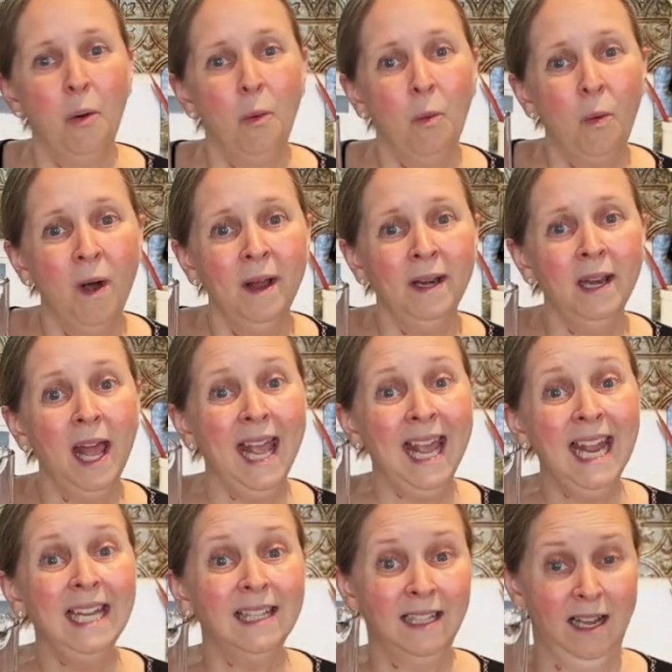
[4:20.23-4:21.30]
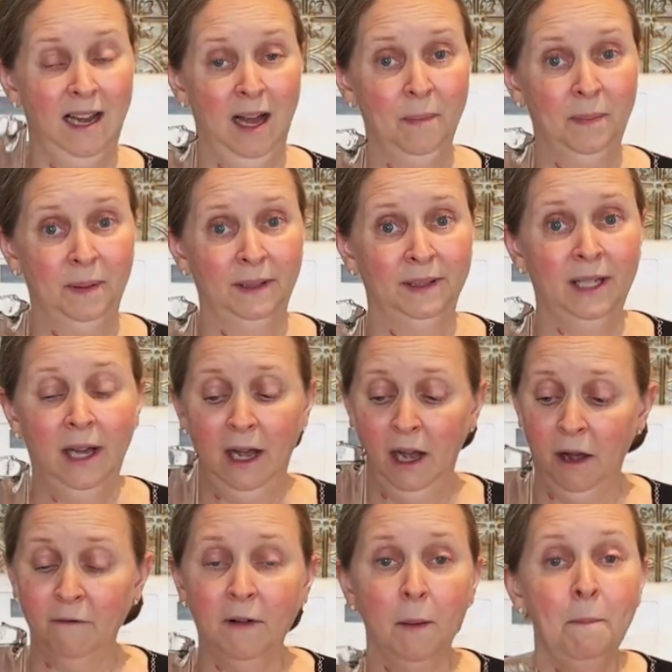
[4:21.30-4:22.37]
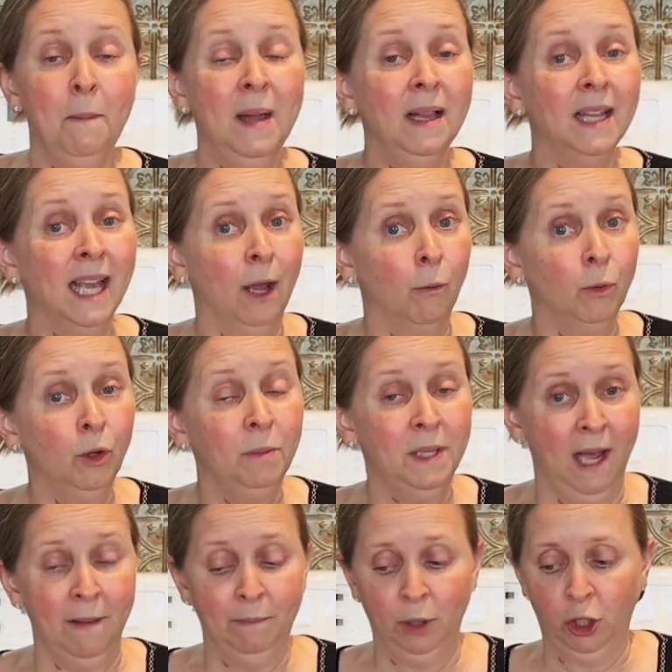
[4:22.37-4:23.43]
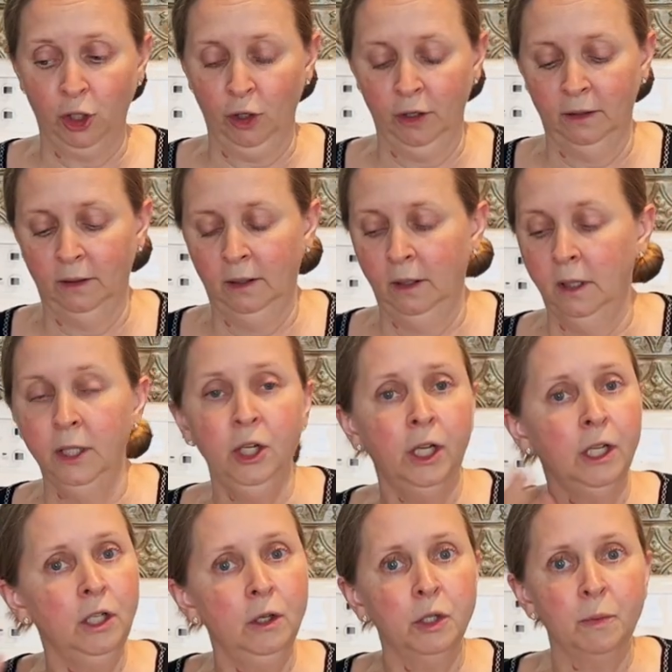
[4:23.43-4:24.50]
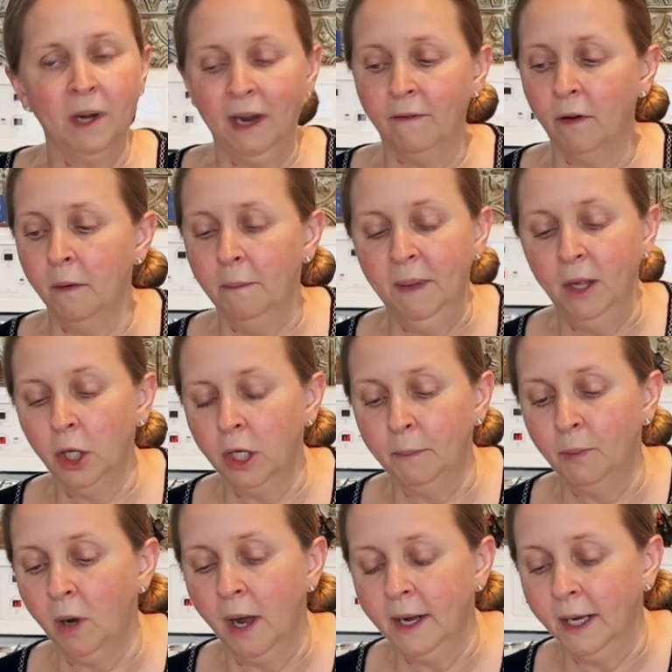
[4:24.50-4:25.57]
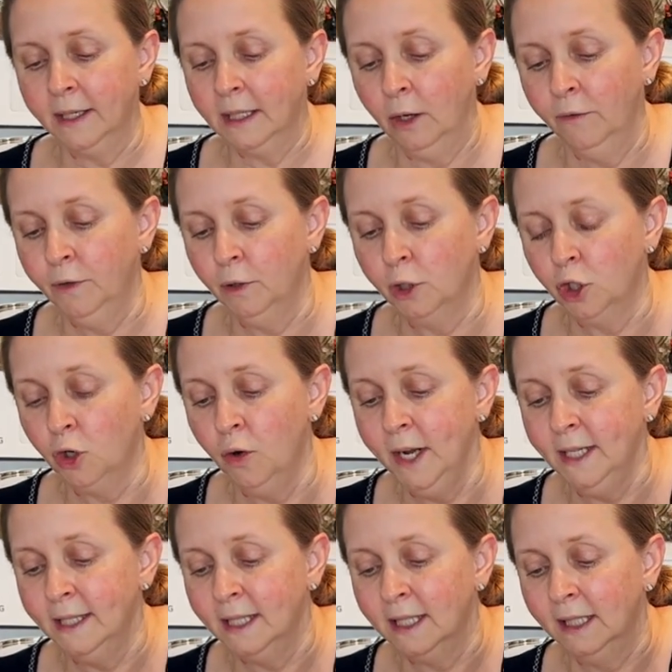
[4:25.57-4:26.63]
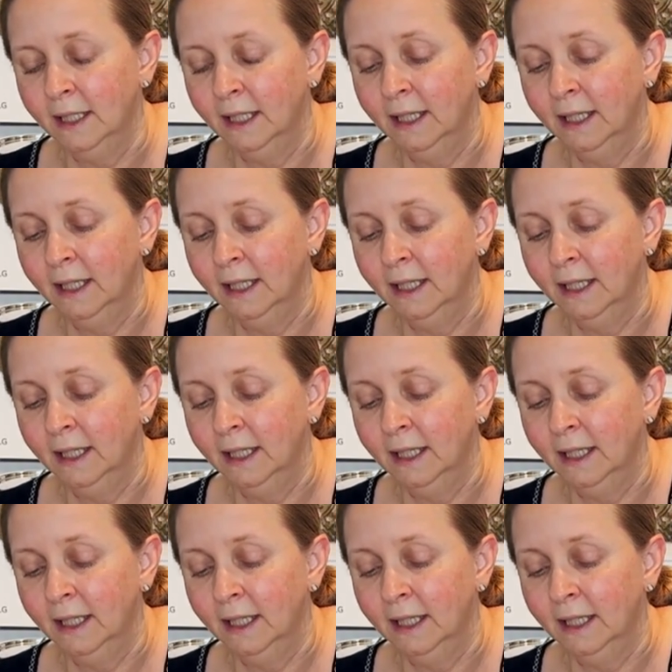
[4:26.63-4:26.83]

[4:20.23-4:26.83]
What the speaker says: 1/8 cup of milk at room temperature. You can use whatever milk product of your choice.